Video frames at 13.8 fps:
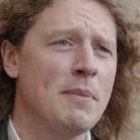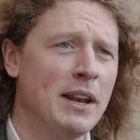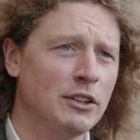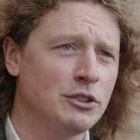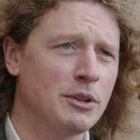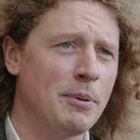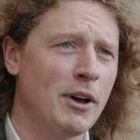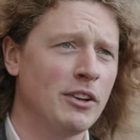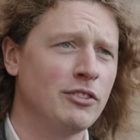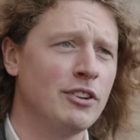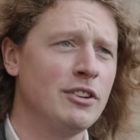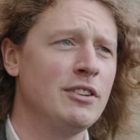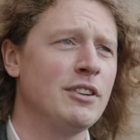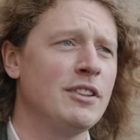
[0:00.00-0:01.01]
a military
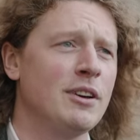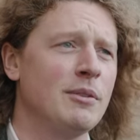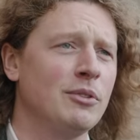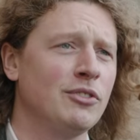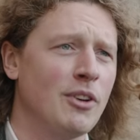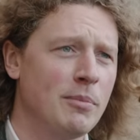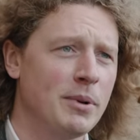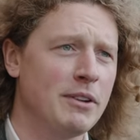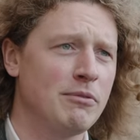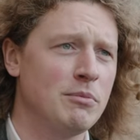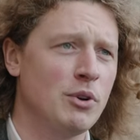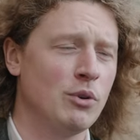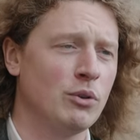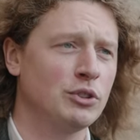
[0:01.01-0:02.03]
person, there was somebody
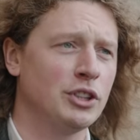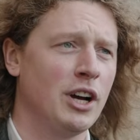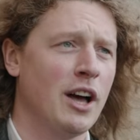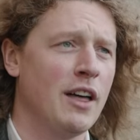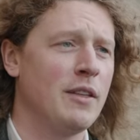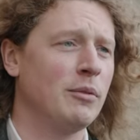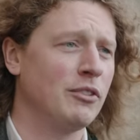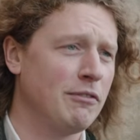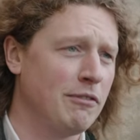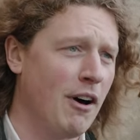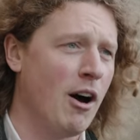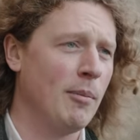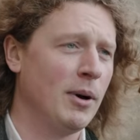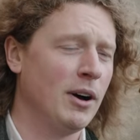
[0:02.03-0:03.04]
from Yorkshire, and there was a
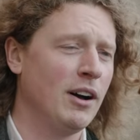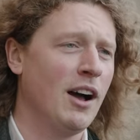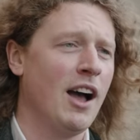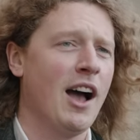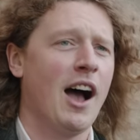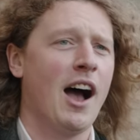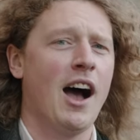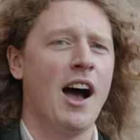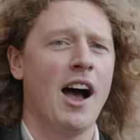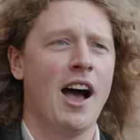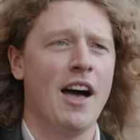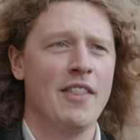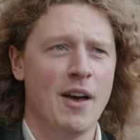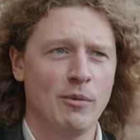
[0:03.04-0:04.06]
farmer,
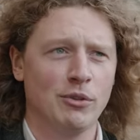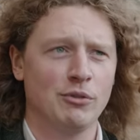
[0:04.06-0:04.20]
and there